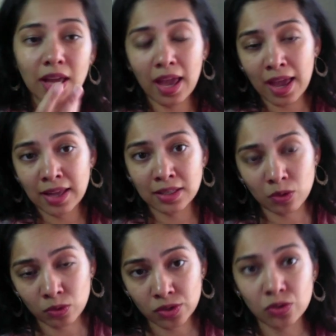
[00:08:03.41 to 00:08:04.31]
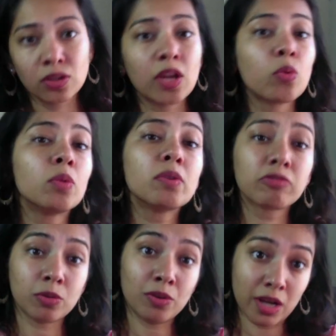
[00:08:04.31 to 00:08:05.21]
And also there will be
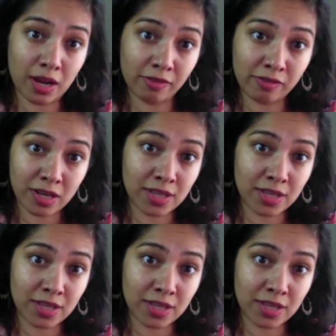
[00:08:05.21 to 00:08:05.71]
full recovery.